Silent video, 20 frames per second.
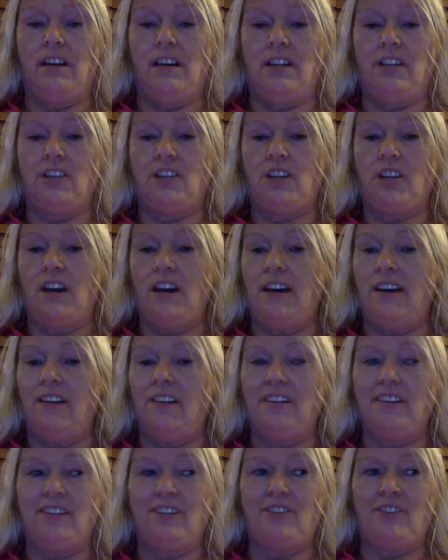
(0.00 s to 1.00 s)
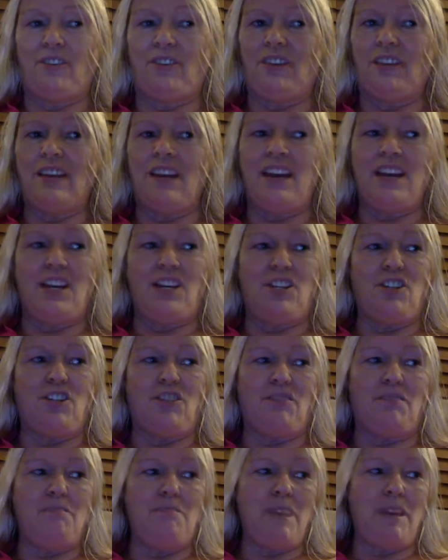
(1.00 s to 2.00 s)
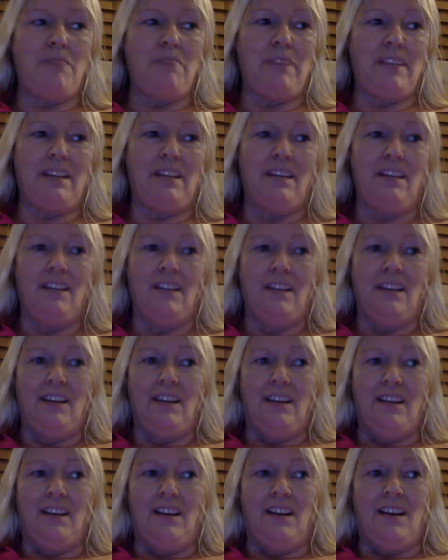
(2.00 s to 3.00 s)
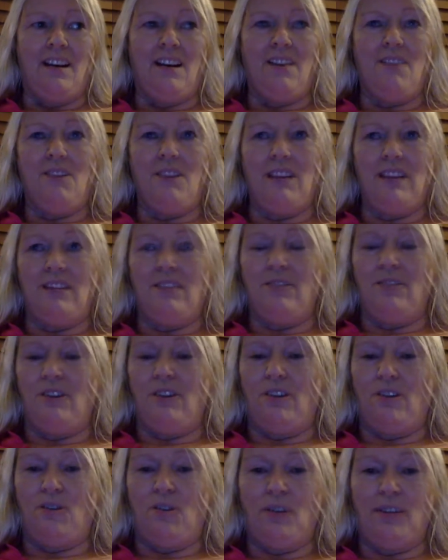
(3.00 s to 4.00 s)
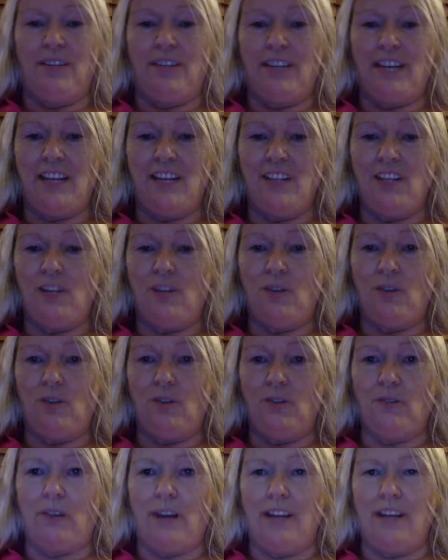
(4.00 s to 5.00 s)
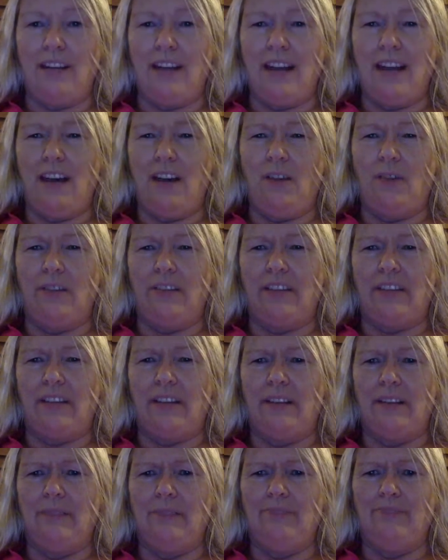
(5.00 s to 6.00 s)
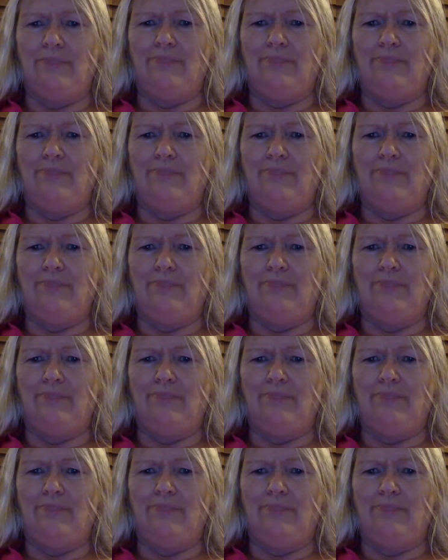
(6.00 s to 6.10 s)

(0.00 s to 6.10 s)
A child under the age of maybe, I don't know, a 10-year-old right now is a,